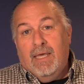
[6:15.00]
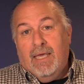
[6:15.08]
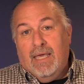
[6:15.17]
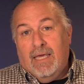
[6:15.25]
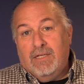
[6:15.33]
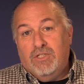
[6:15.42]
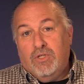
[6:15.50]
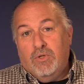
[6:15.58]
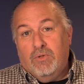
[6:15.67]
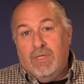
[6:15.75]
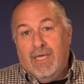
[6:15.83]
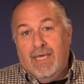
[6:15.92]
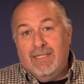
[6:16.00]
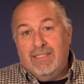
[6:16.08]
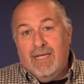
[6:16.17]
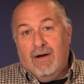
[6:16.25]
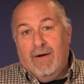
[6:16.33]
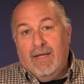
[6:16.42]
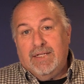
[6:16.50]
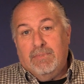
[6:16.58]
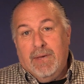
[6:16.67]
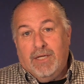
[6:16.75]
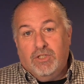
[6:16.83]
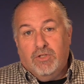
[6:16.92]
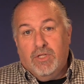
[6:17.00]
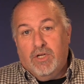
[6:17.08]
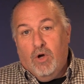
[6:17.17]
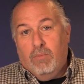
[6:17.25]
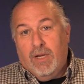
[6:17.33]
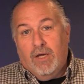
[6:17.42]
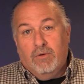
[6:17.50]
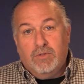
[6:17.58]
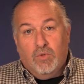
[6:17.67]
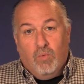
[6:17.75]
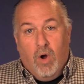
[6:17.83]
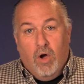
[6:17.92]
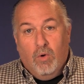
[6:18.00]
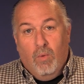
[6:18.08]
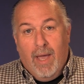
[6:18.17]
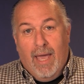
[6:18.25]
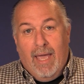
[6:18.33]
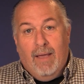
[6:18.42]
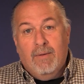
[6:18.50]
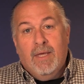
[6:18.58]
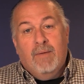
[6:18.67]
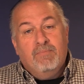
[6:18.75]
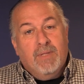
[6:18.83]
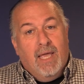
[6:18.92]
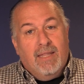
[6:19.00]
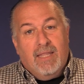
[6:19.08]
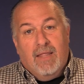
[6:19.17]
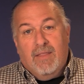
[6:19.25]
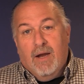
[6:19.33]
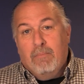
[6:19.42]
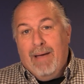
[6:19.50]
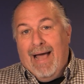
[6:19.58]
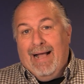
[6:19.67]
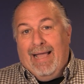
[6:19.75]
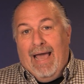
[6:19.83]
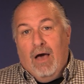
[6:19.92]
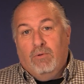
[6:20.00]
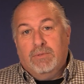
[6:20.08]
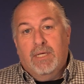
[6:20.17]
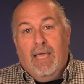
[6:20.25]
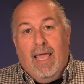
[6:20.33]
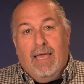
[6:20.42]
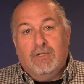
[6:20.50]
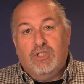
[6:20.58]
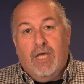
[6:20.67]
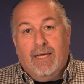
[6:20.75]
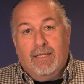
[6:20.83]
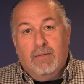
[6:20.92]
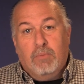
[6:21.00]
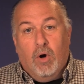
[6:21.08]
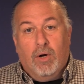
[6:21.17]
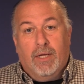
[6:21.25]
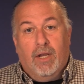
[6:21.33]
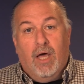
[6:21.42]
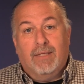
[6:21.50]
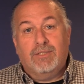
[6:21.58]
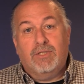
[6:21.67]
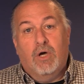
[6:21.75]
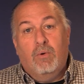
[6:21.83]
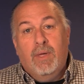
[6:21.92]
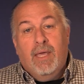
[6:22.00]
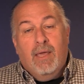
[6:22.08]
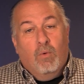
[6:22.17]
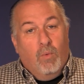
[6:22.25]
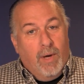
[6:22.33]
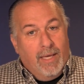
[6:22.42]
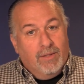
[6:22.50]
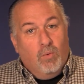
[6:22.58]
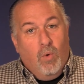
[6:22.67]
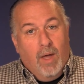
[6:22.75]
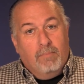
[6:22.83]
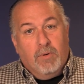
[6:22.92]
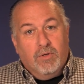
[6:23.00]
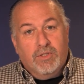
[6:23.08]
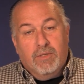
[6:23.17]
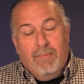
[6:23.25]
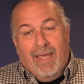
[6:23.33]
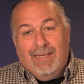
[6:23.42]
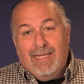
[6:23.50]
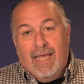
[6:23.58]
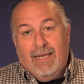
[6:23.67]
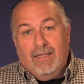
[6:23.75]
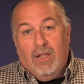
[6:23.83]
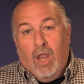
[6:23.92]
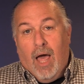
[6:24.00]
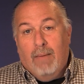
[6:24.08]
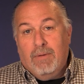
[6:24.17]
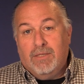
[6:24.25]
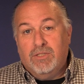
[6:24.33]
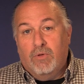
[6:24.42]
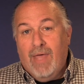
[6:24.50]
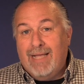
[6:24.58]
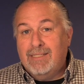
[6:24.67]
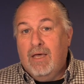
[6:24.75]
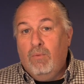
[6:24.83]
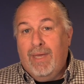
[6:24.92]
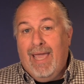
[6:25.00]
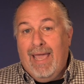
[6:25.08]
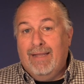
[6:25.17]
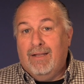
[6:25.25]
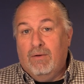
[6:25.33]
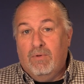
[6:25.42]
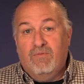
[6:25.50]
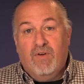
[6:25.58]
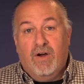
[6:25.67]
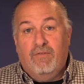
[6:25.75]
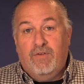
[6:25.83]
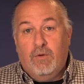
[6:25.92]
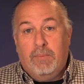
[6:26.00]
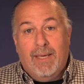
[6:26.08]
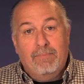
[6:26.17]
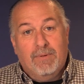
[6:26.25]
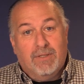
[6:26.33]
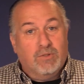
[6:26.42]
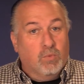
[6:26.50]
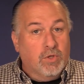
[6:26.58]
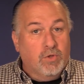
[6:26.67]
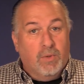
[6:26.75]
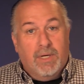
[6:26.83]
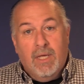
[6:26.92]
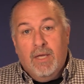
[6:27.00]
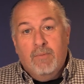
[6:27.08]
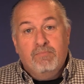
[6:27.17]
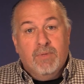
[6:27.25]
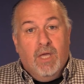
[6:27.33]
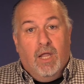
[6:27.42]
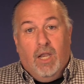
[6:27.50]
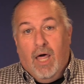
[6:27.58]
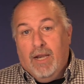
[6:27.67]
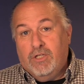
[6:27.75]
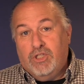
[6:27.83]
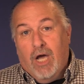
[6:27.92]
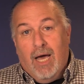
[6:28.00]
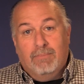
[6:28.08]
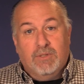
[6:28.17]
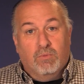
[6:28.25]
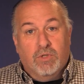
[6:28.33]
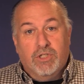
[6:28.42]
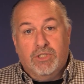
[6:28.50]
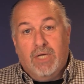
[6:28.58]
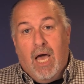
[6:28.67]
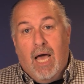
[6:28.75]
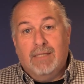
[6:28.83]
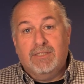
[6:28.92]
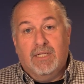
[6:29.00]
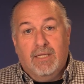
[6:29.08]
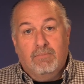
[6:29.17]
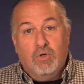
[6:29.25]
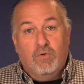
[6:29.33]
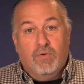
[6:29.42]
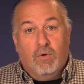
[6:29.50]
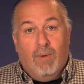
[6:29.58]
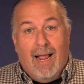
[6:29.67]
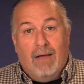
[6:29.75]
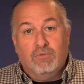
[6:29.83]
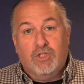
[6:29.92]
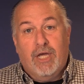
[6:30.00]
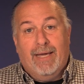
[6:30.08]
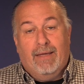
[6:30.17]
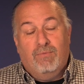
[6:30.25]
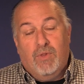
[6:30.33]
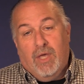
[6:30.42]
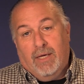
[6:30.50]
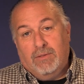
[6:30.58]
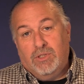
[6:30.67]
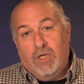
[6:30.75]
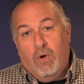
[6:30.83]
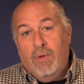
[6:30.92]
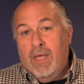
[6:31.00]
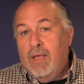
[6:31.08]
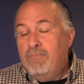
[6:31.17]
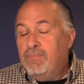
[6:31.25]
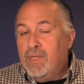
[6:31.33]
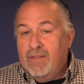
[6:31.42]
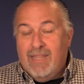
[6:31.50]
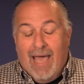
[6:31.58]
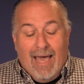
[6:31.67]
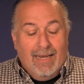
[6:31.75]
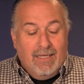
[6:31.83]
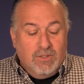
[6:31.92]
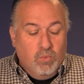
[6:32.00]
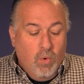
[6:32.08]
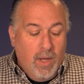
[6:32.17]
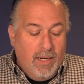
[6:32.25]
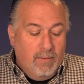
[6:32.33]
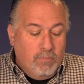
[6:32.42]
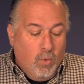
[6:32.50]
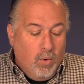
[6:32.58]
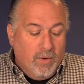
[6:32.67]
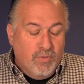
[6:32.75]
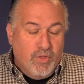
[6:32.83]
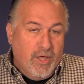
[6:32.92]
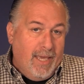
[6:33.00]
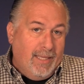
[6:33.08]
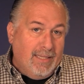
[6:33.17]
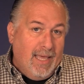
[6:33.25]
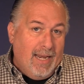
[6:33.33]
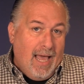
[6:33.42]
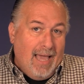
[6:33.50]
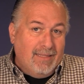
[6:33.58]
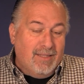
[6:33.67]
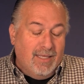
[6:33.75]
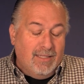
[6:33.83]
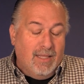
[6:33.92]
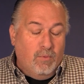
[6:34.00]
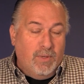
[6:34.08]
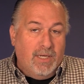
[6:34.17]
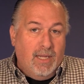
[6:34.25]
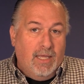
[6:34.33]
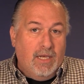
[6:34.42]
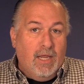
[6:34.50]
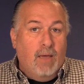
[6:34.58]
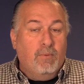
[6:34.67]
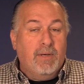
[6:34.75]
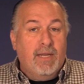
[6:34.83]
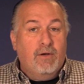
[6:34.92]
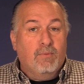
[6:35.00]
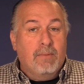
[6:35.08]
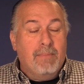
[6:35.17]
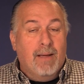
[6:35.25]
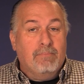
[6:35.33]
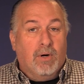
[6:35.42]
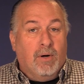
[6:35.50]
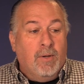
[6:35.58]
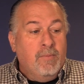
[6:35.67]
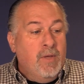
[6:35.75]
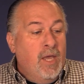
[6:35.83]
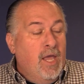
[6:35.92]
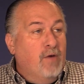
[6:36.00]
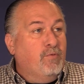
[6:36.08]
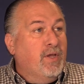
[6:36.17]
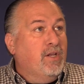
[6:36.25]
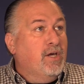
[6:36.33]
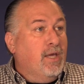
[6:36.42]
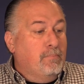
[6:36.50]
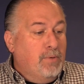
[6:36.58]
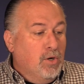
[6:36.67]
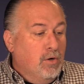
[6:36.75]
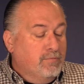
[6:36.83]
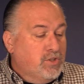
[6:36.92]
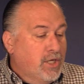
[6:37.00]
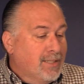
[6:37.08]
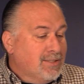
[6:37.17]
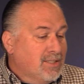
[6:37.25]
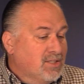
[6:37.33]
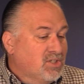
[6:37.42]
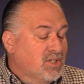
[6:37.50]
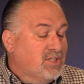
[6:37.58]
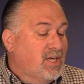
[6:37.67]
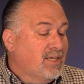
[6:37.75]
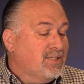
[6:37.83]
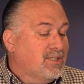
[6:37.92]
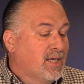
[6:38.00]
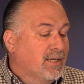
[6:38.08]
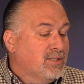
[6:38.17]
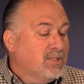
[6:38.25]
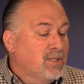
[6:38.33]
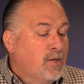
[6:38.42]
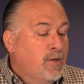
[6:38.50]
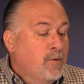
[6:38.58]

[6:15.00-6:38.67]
into the kids area to make sure that nobody goes the wrong way, and then they're back out and checking the parking lot. So with one person maintaining the lobby. So that's how we handle it with very few people, as we're doing a lot of jobs and we're just constantly moving around checking things. So that is one important thing that I think that we need, and we need to remember. If we look at Bureau of Justice statistics,